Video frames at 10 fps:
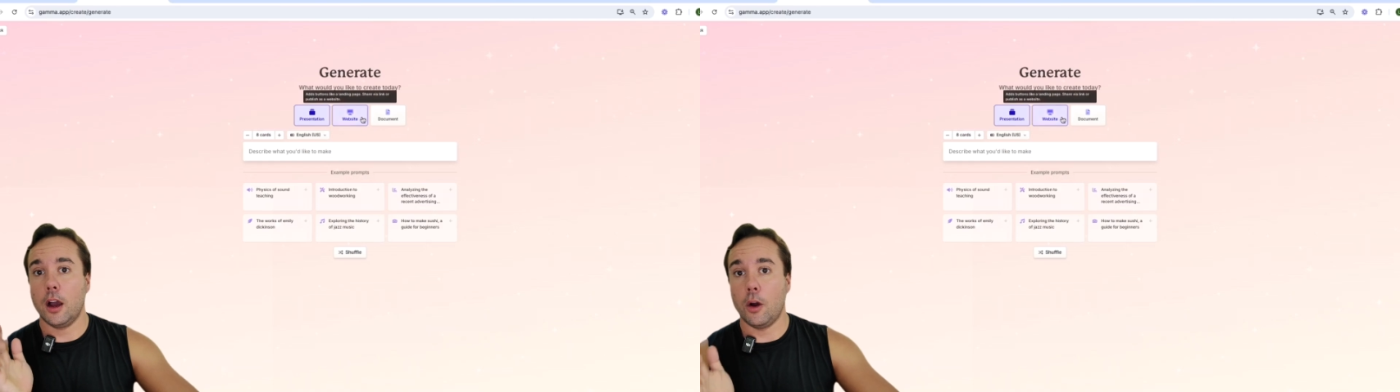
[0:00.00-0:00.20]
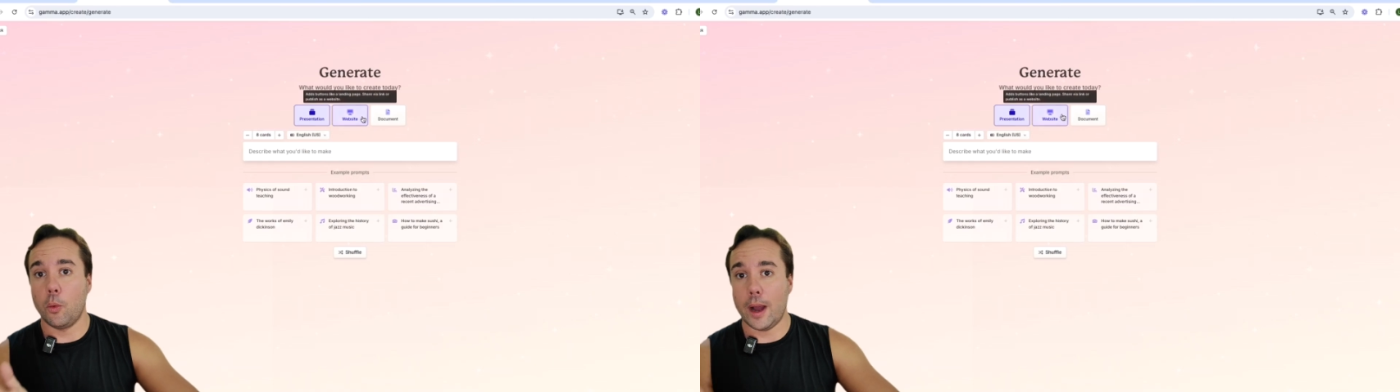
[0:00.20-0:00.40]

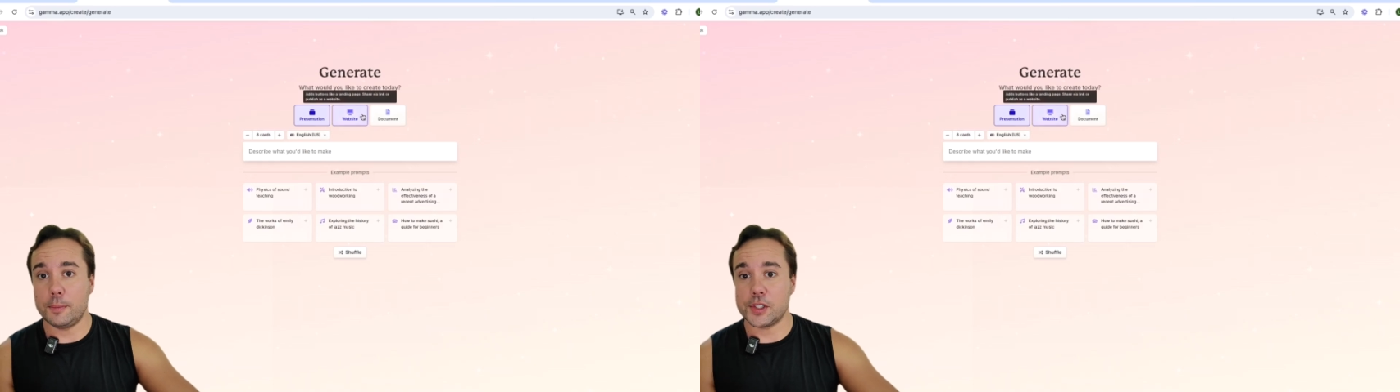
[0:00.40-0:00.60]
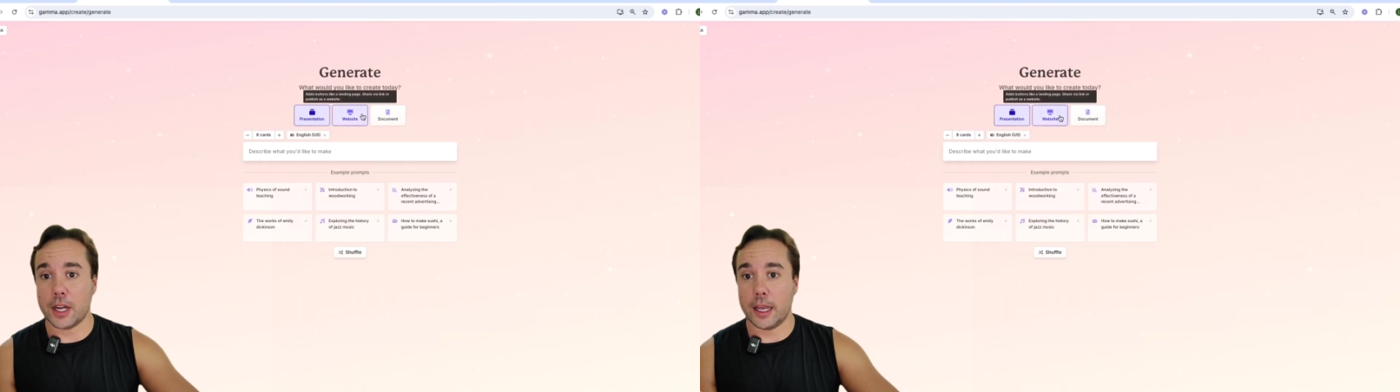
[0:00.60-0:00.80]
a
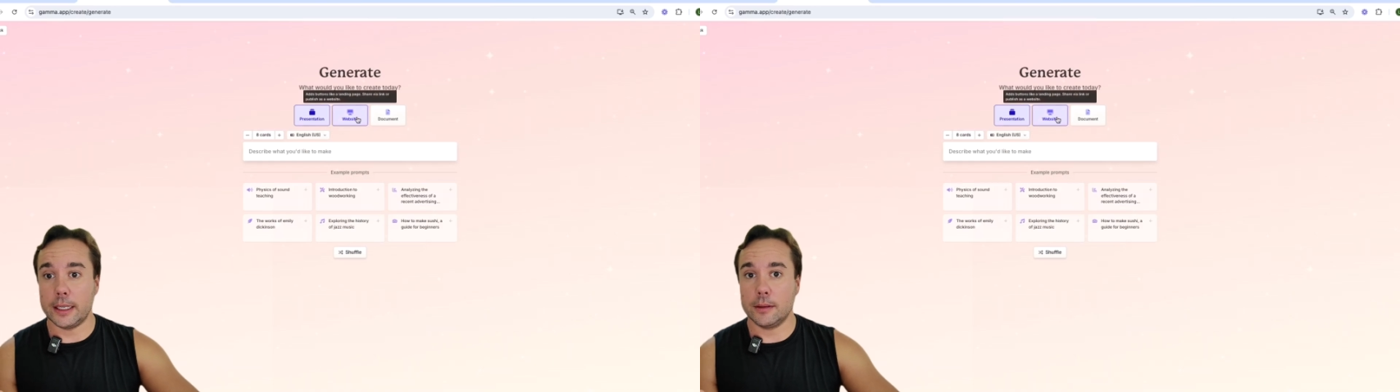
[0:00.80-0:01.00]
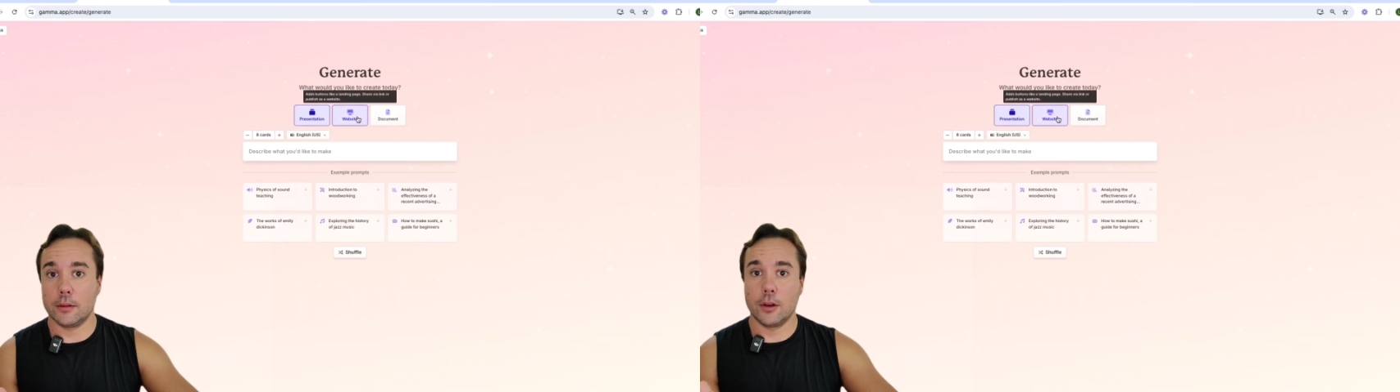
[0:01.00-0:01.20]

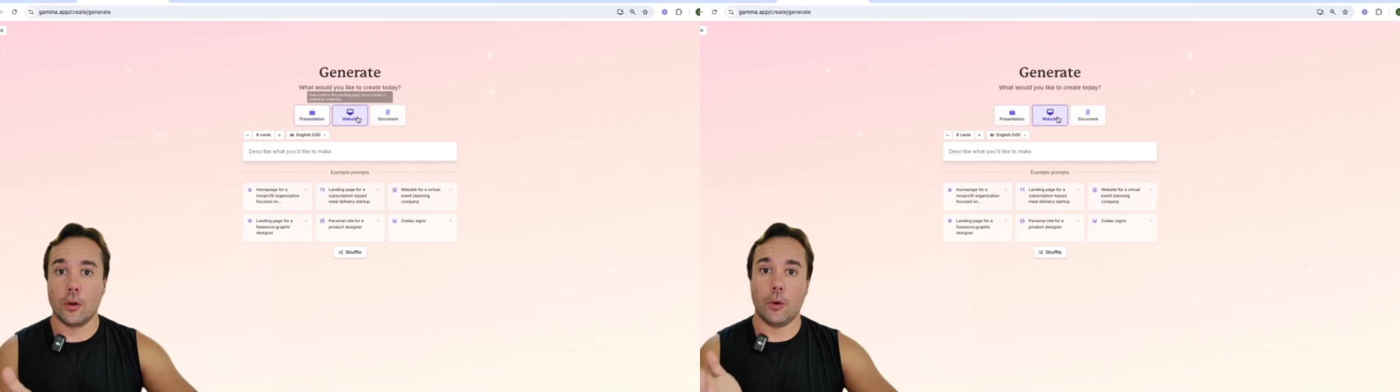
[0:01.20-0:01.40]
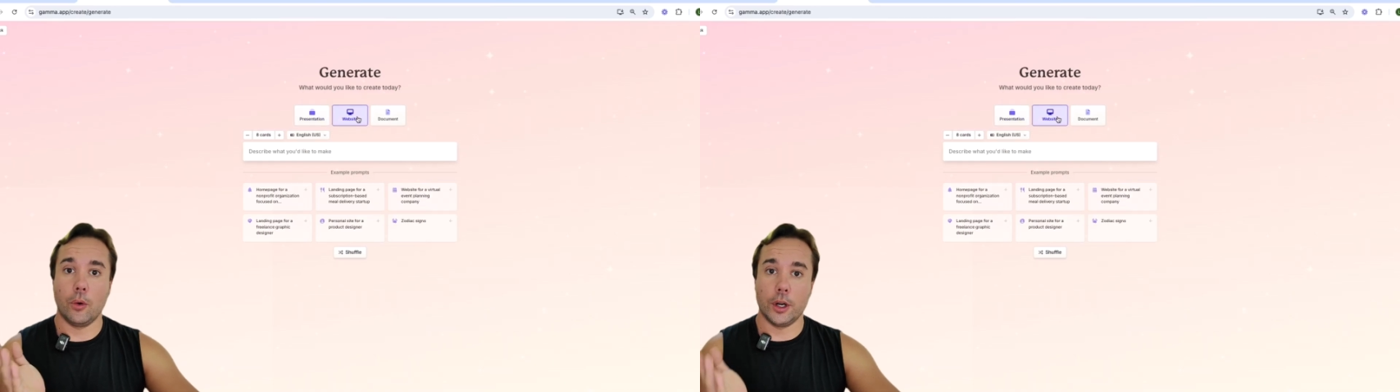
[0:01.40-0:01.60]
website,
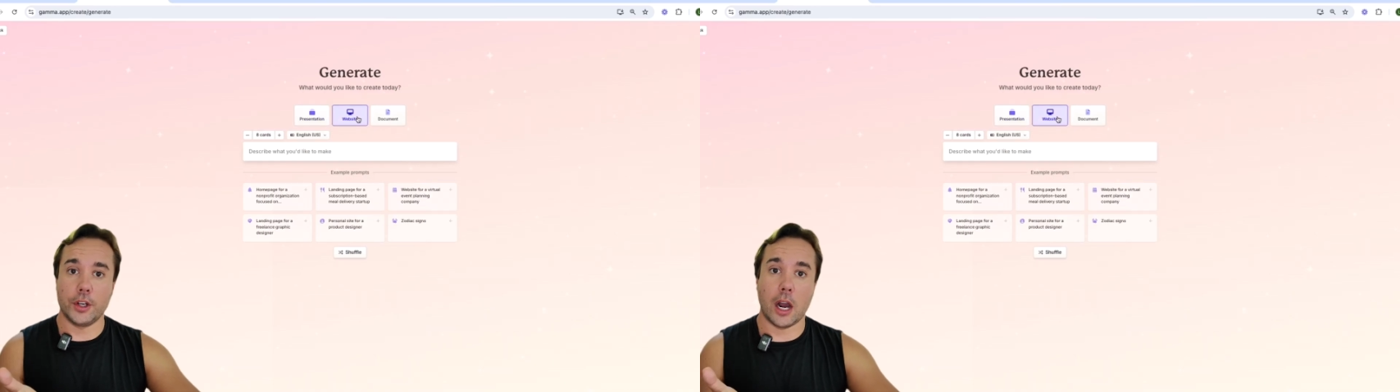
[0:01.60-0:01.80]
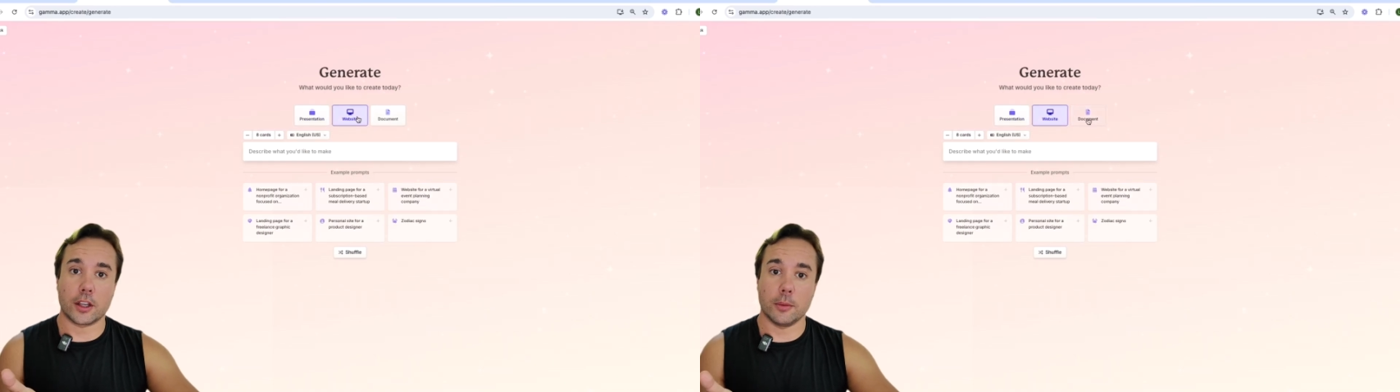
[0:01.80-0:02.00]
or a
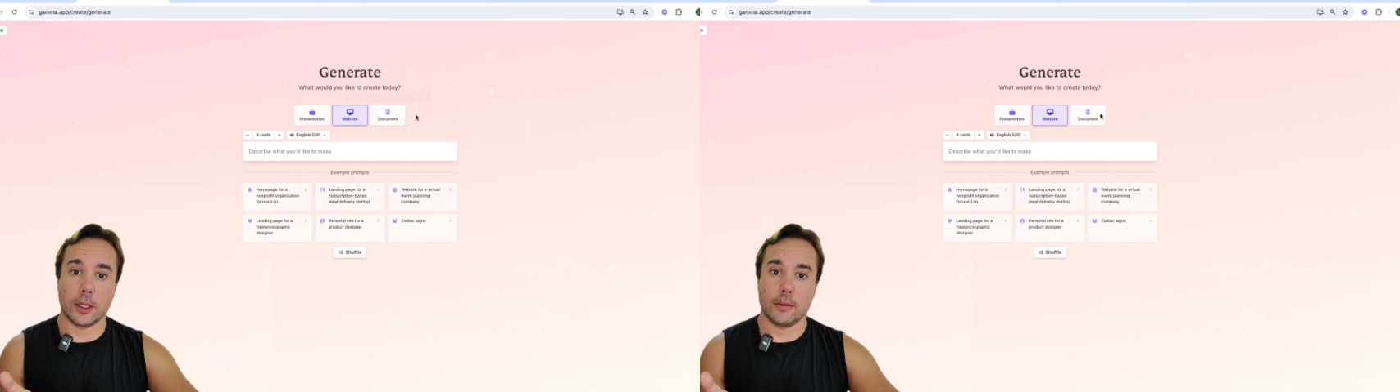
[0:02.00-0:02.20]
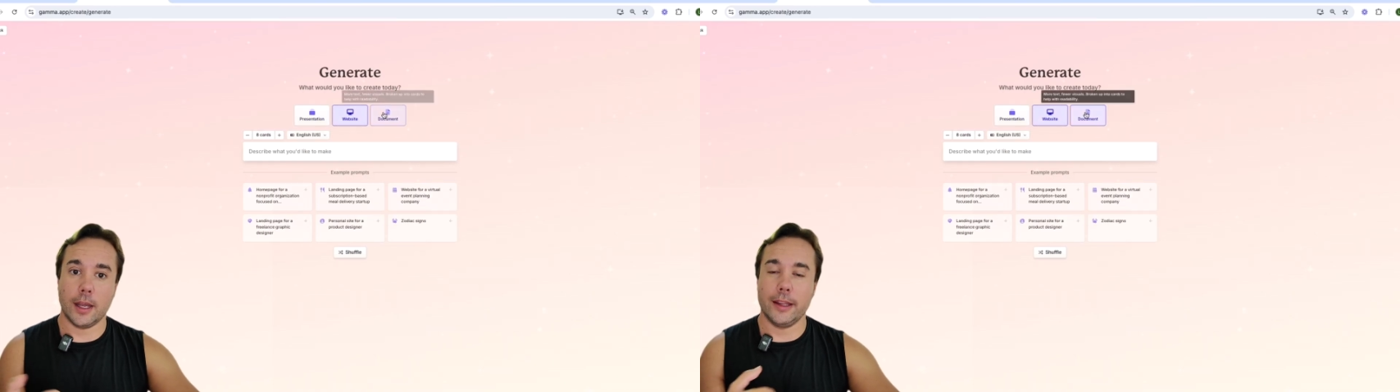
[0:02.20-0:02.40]
document.